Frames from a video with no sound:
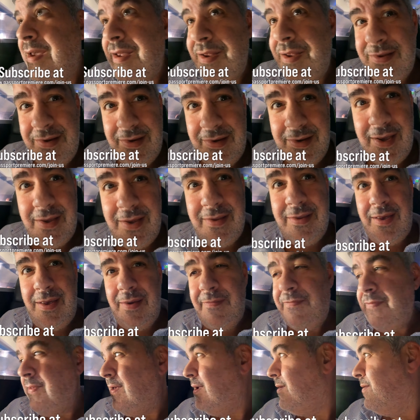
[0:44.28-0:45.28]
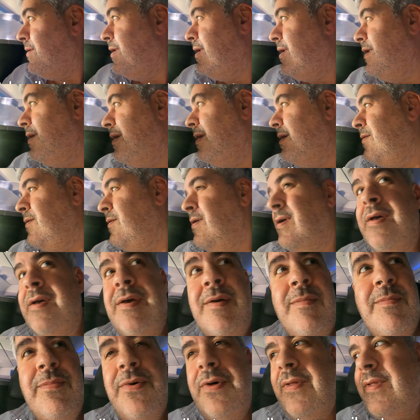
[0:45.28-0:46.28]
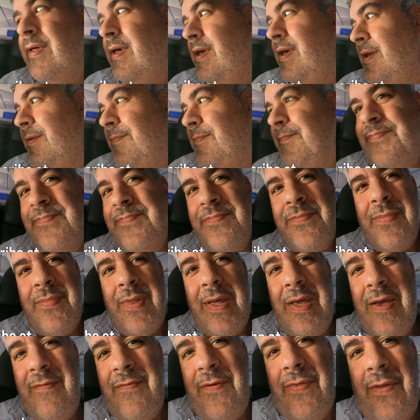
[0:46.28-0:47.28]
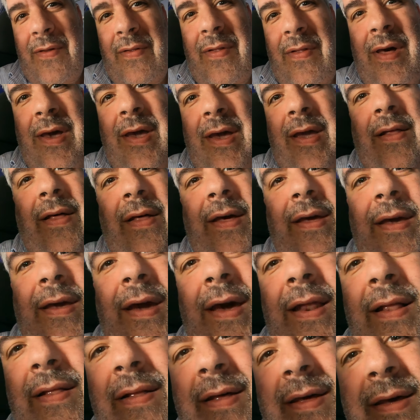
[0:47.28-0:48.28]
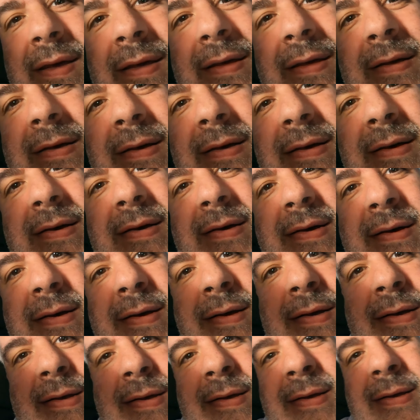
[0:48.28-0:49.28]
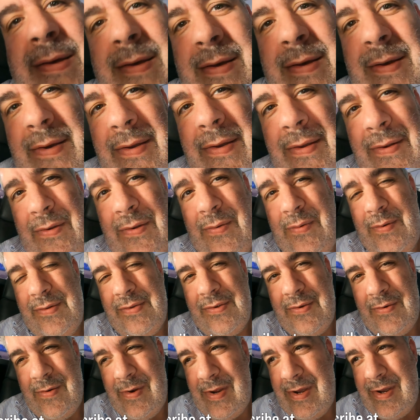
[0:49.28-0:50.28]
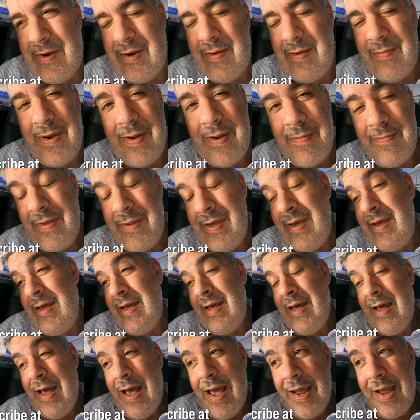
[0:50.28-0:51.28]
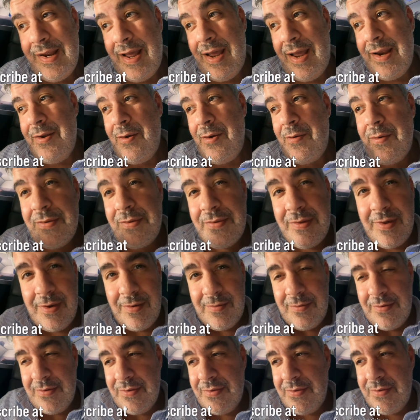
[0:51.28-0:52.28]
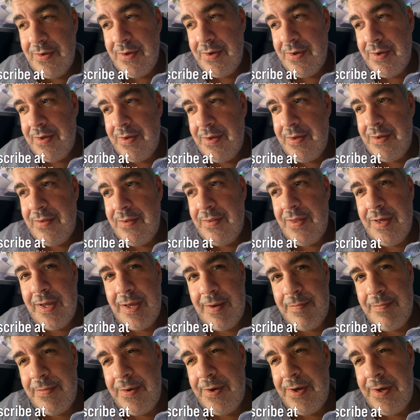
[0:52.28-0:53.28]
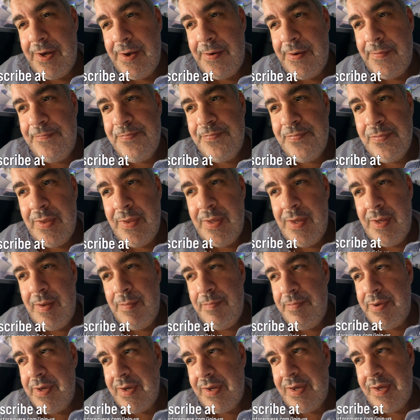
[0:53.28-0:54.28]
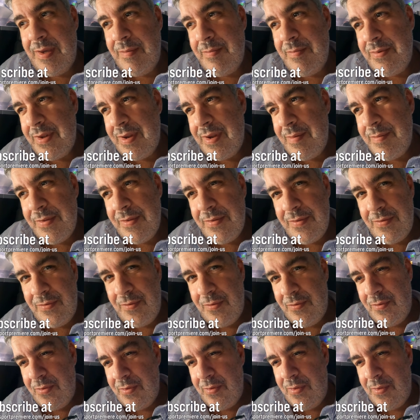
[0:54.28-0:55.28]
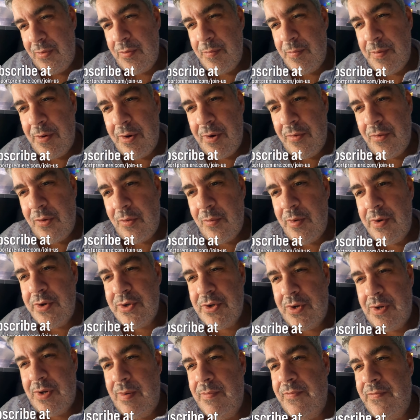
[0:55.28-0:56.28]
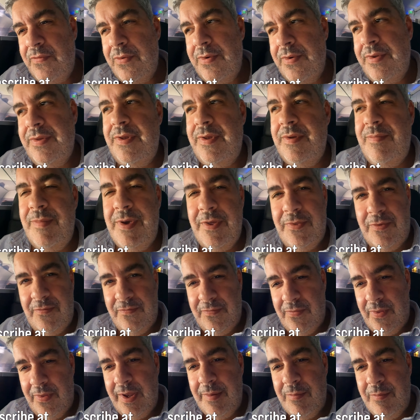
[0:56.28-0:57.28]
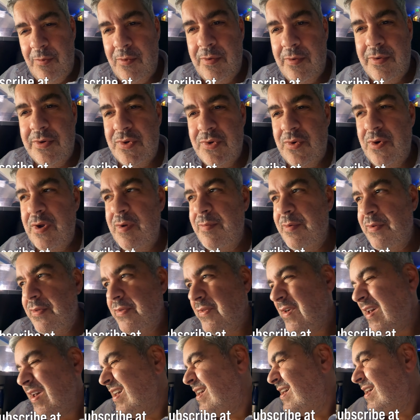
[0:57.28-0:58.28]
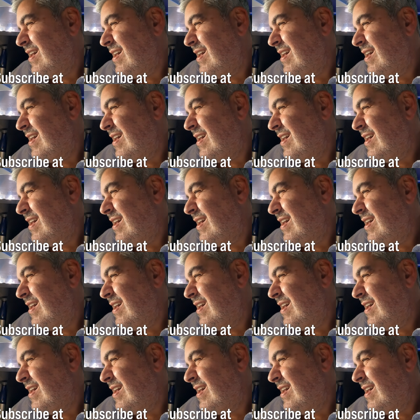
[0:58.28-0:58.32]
It's a daytime flight right now, but like even the light, like you gotta like twist around. I mean, I know it sounds like I'm picking, but I mean they're part of the creature comforts that make the flight more enjoyable. So